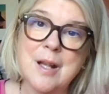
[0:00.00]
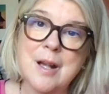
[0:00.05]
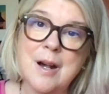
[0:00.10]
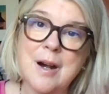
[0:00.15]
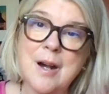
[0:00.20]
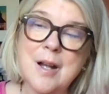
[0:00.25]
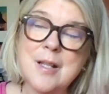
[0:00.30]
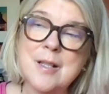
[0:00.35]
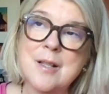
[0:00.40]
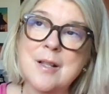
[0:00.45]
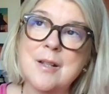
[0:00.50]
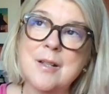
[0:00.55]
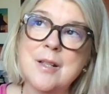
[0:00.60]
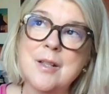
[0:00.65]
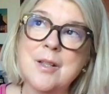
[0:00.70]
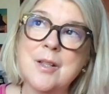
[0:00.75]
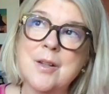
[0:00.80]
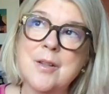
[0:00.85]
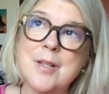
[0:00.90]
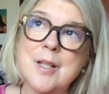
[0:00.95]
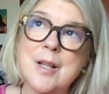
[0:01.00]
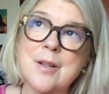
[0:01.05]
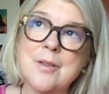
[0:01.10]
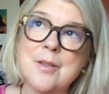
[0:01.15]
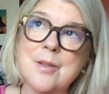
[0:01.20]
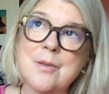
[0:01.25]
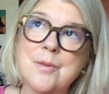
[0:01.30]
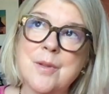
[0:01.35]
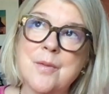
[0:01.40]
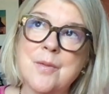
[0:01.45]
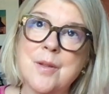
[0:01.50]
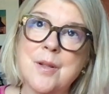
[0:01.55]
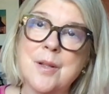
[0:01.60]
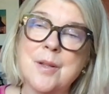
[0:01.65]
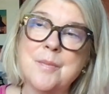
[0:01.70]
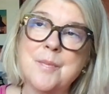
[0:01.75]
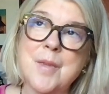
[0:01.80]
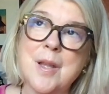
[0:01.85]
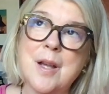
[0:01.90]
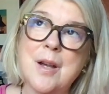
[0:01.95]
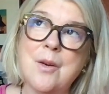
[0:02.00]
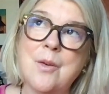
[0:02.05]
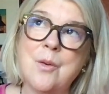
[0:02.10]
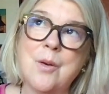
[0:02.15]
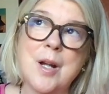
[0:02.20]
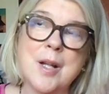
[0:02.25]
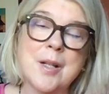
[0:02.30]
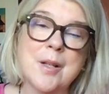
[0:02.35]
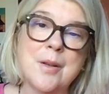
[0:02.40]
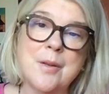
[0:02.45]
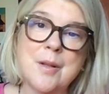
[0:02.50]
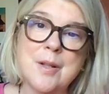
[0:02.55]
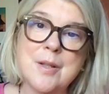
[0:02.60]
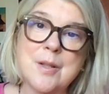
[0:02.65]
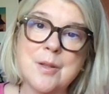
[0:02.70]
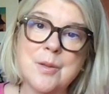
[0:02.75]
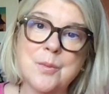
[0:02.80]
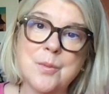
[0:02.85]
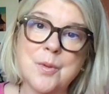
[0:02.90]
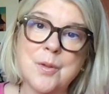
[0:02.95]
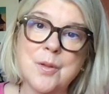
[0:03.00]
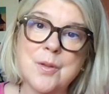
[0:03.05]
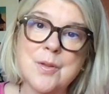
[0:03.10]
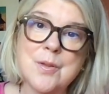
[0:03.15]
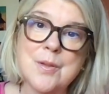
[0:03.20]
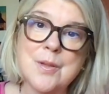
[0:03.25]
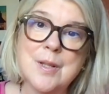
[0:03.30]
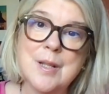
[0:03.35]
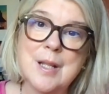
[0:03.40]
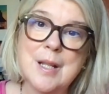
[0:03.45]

I certainly go down to the river, or I go into the woods,